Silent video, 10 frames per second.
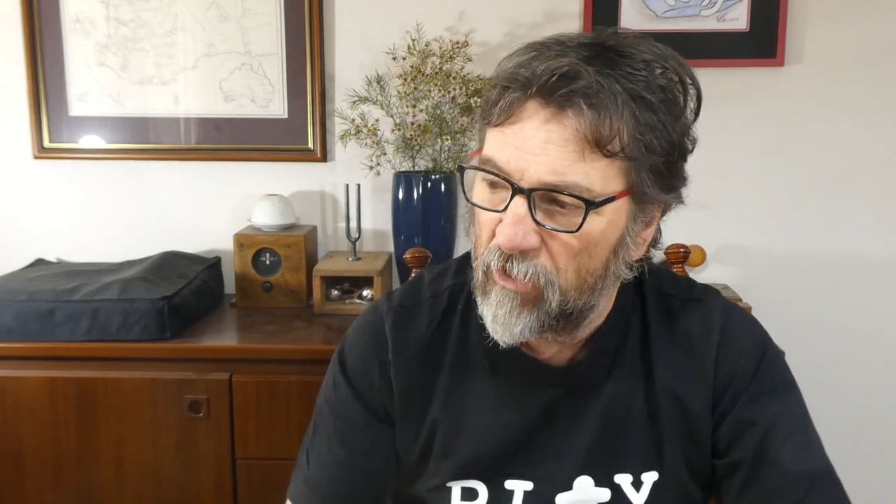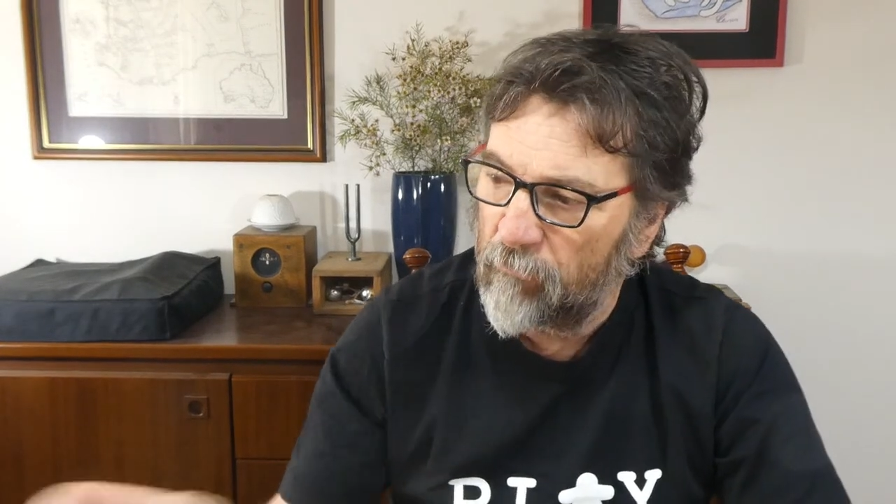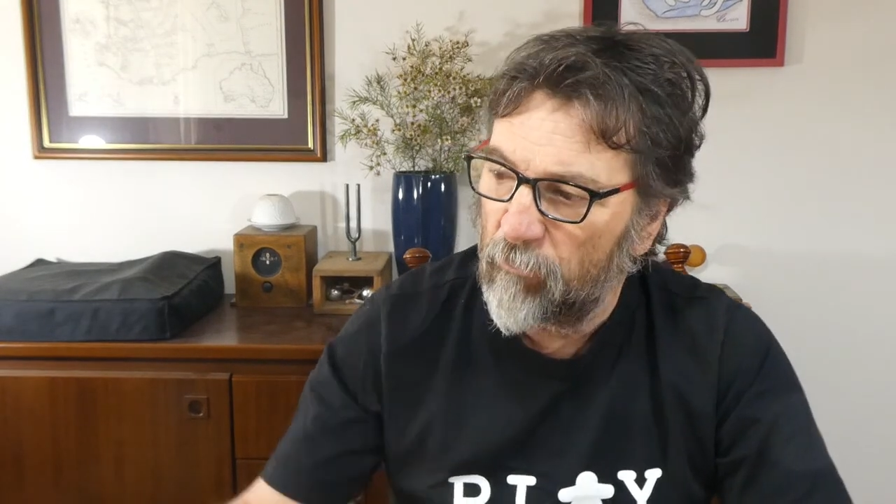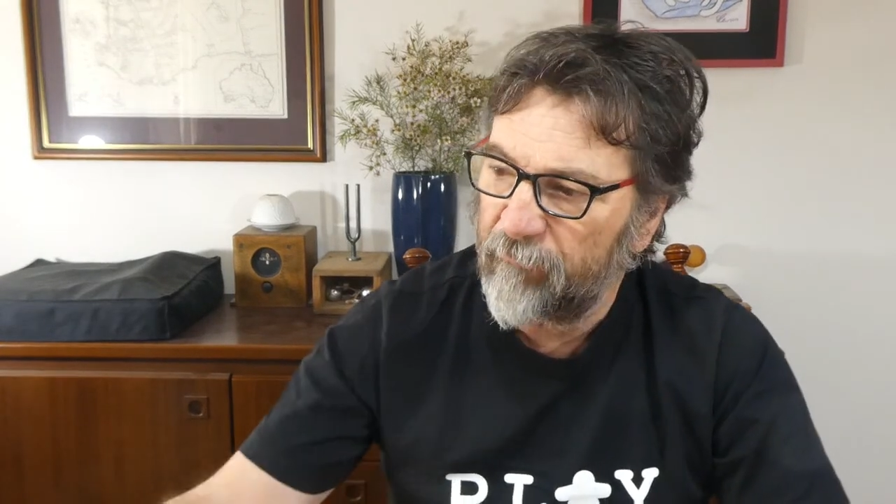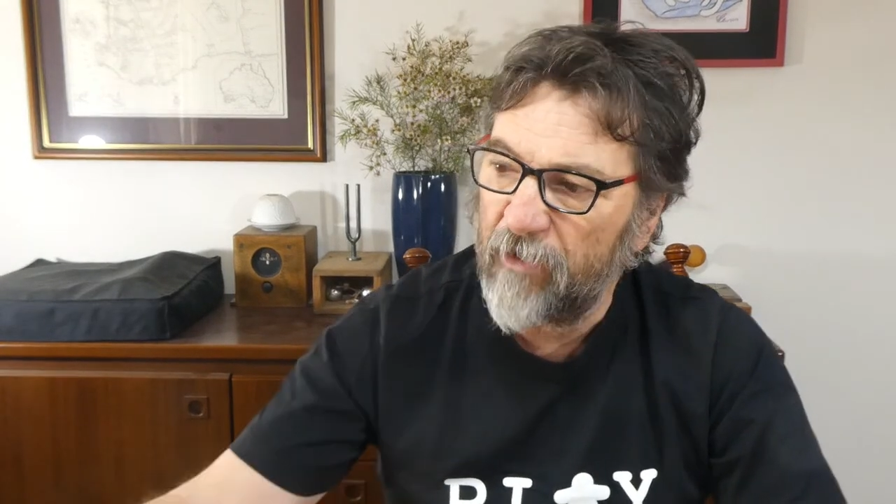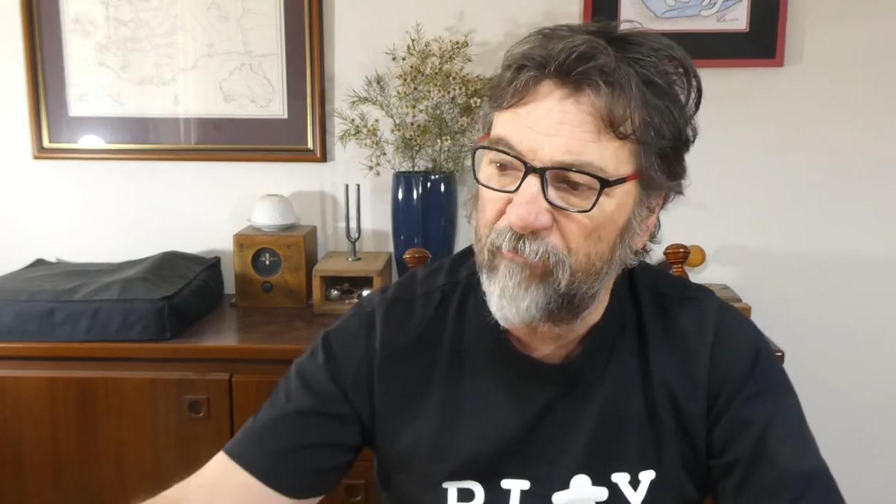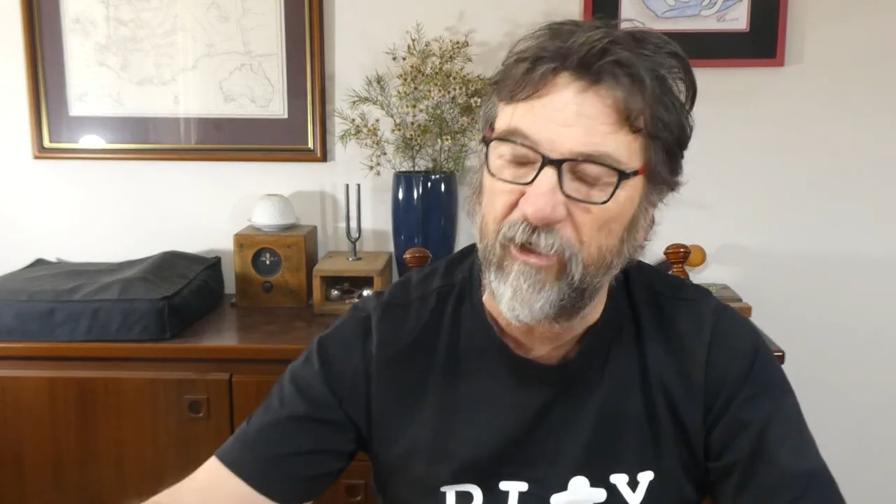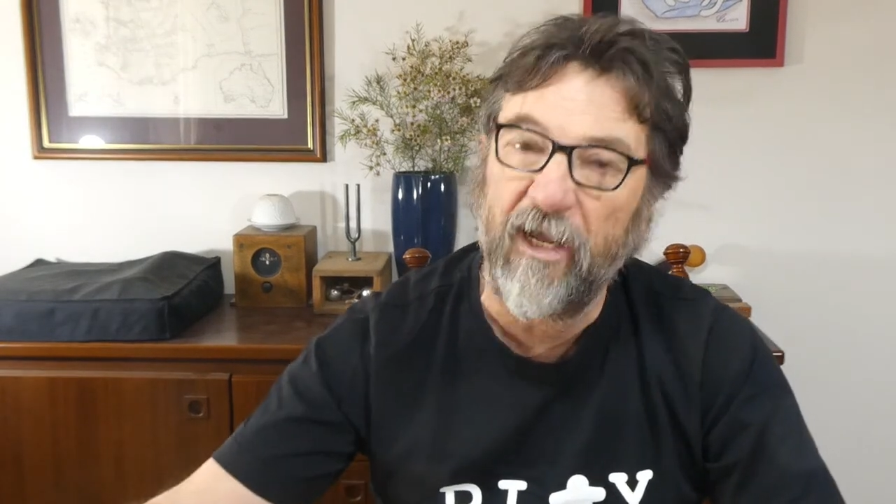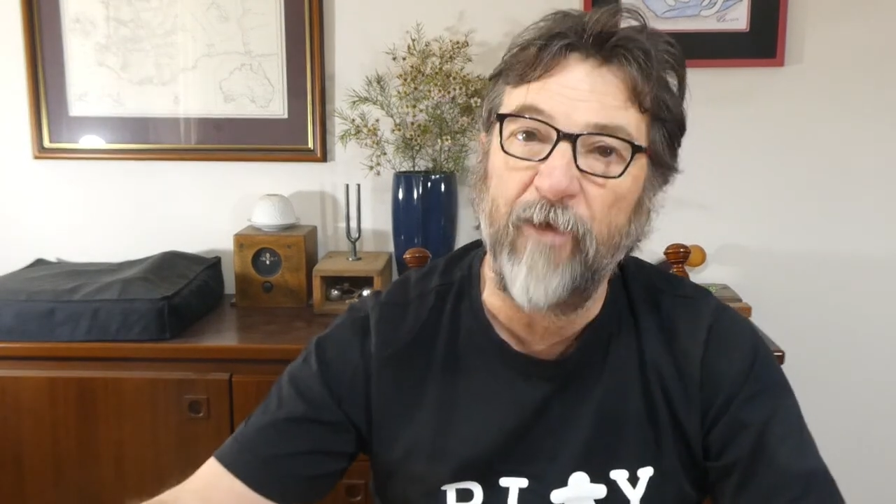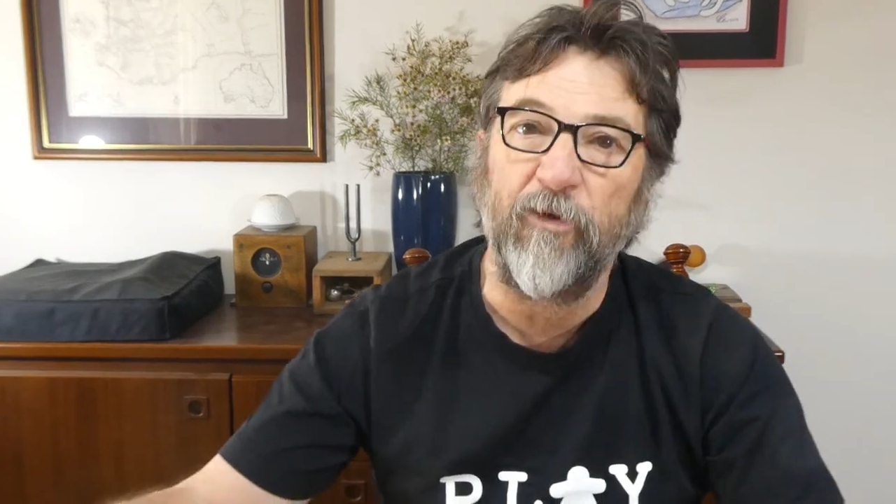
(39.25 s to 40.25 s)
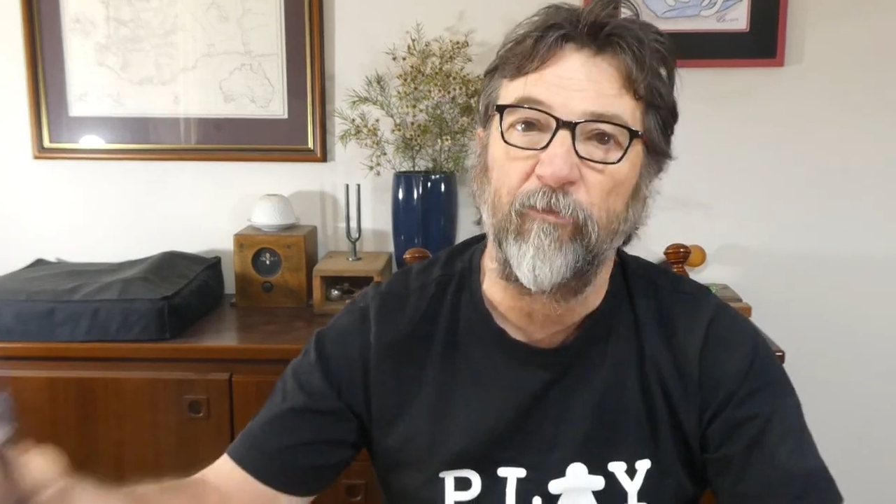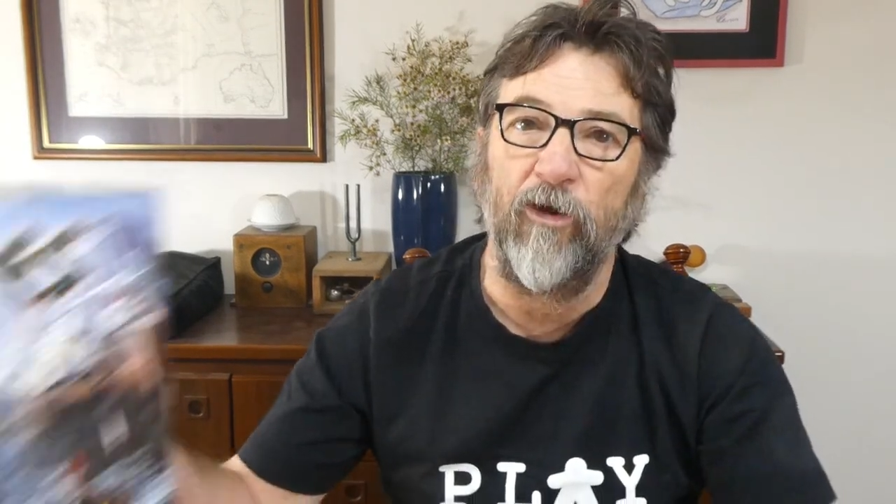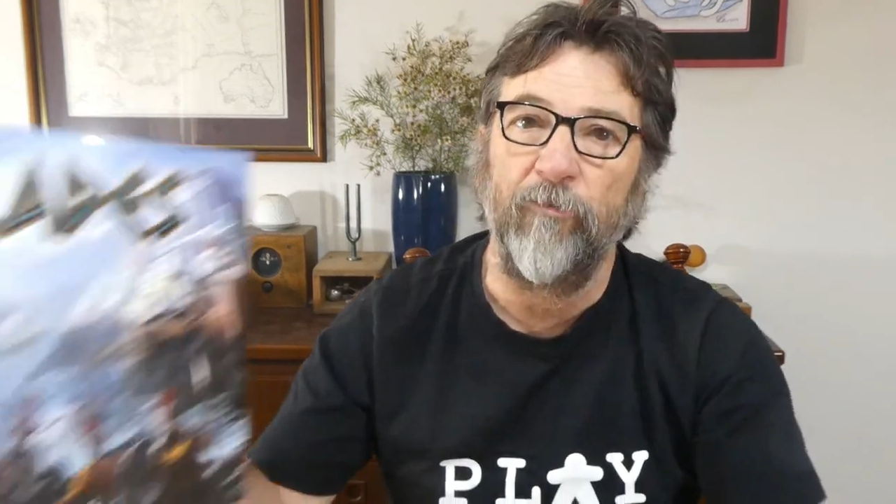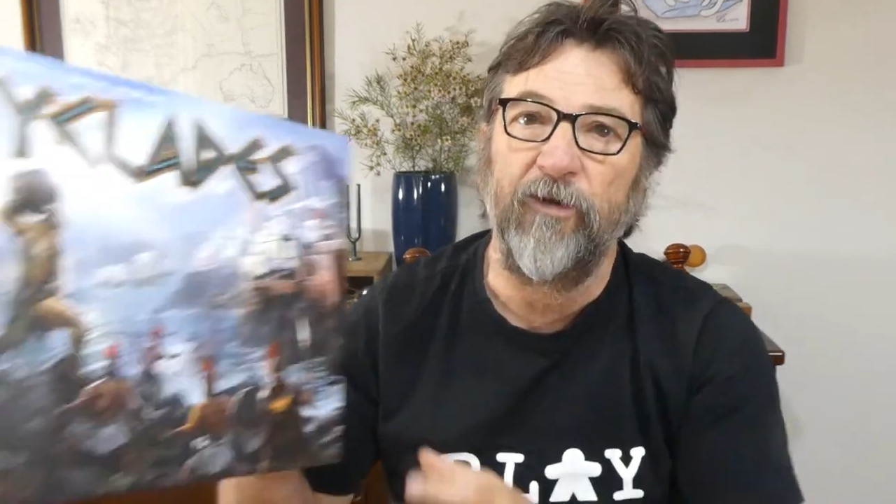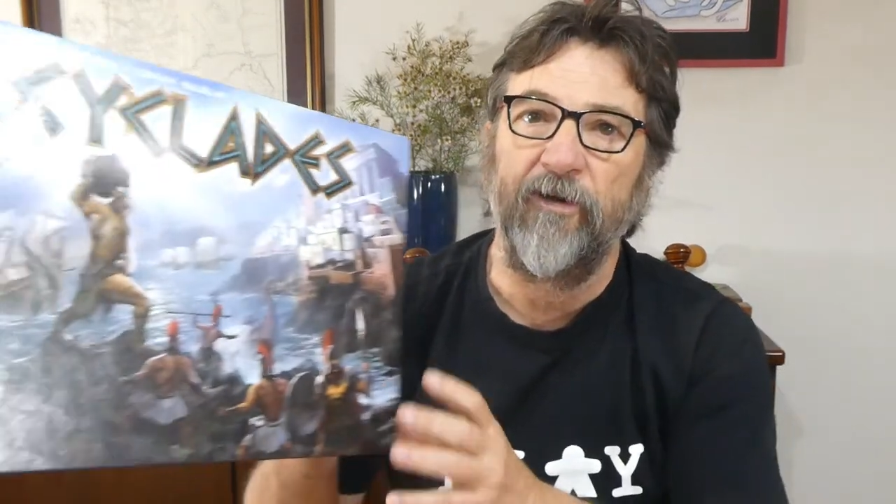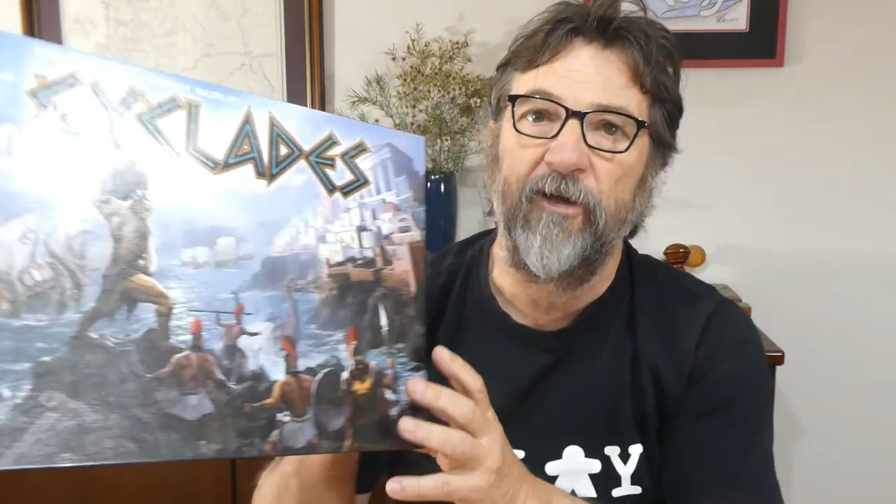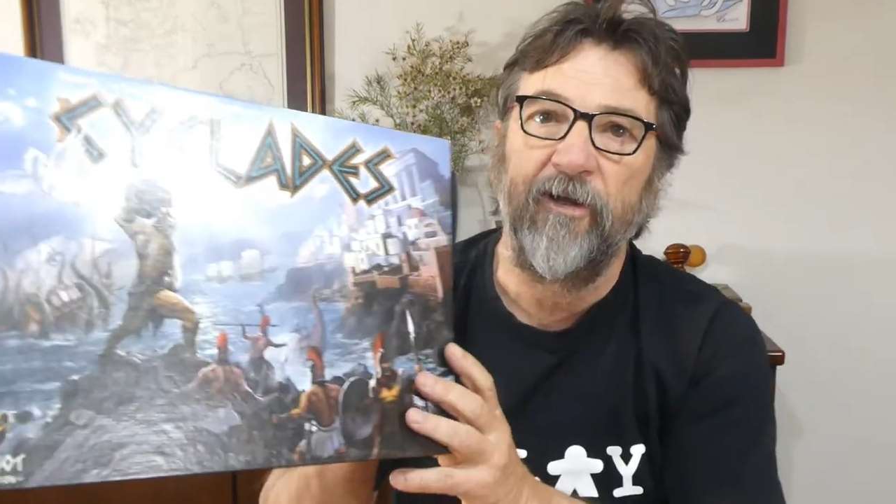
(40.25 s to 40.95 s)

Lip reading: My favourite gaming moment